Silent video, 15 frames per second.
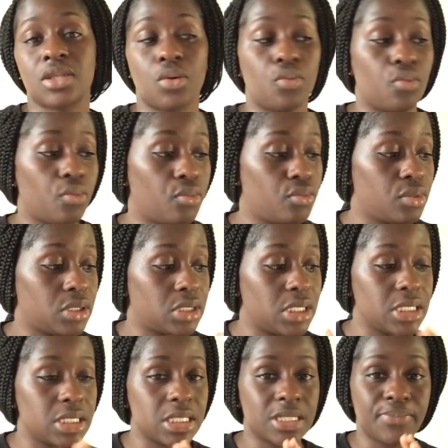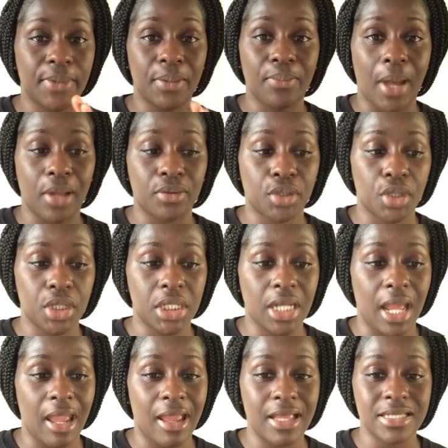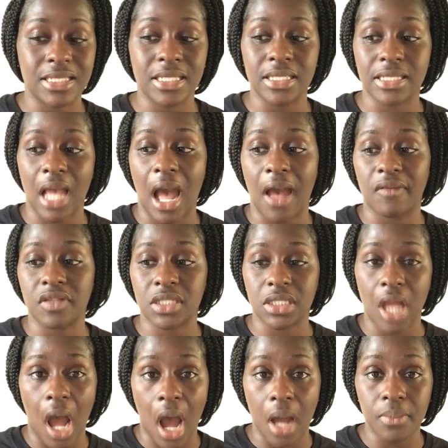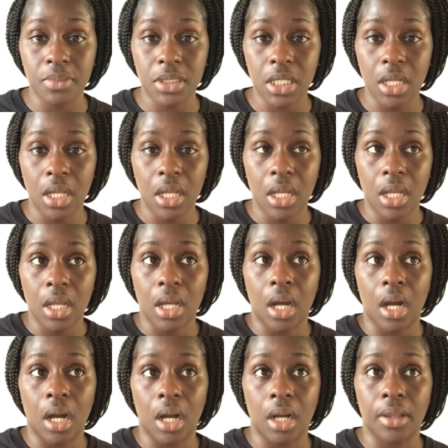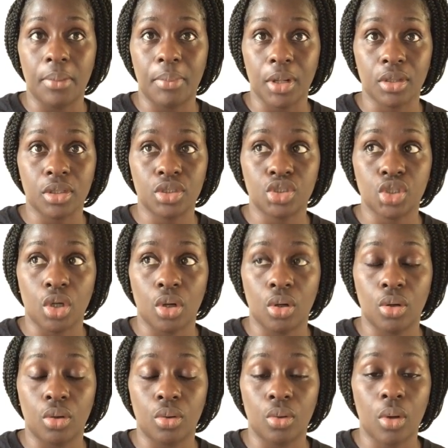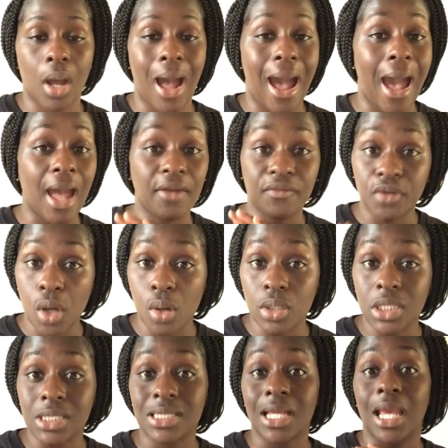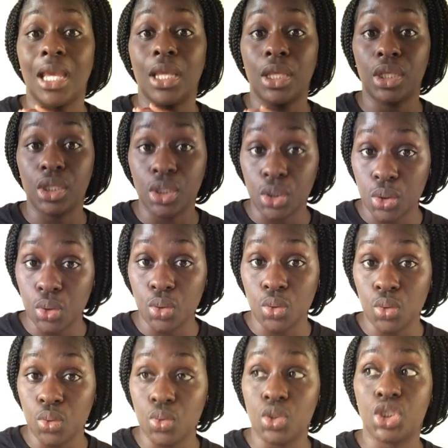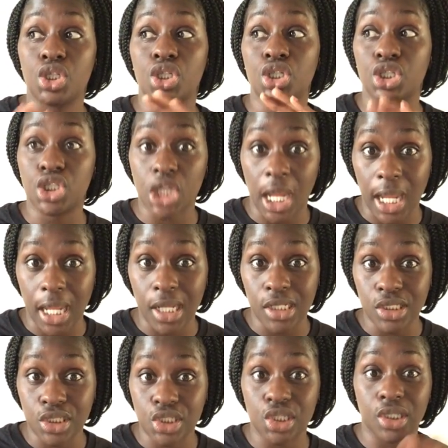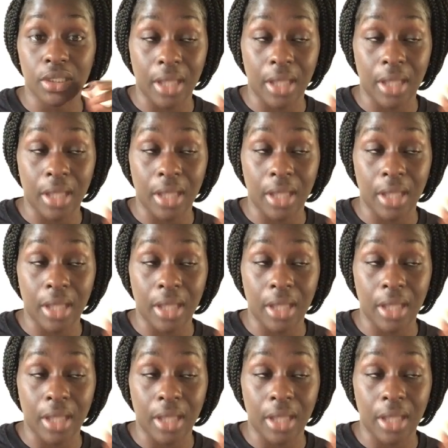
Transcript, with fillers: So since it's been about thirty days since I've stopped uh, the birth control, I've noticed a huge change.